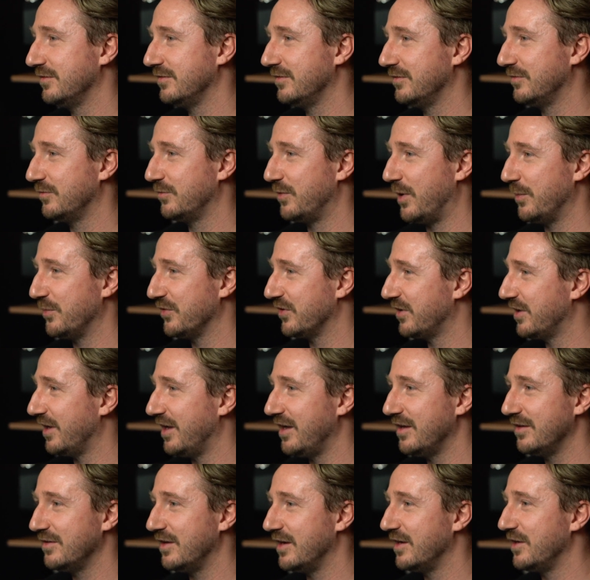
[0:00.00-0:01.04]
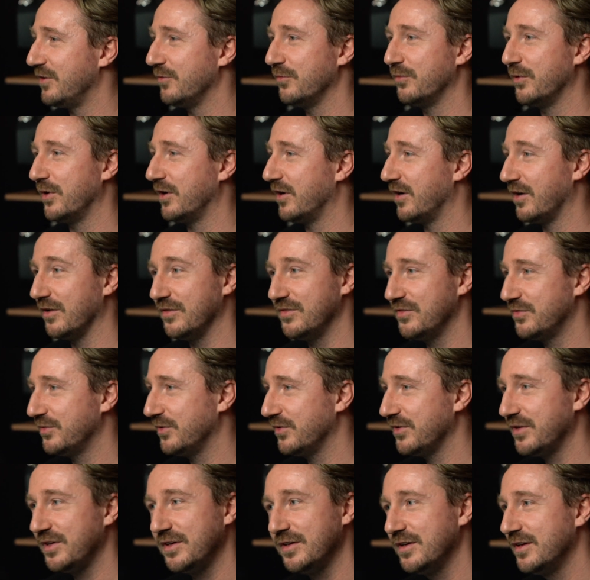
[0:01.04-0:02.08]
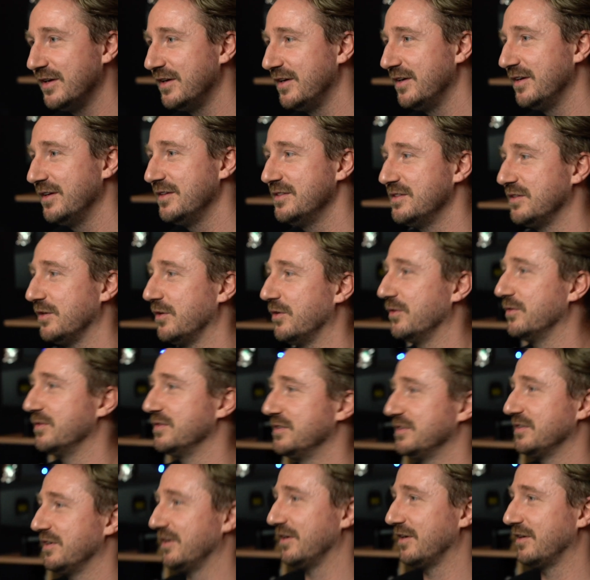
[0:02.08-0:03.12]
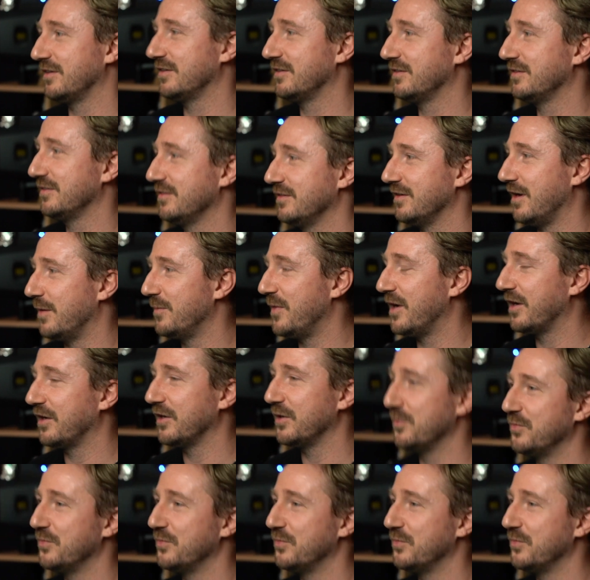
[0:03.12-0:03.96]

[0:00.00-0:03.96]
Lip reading: replicate anywhere else really. So it's like I'm not going to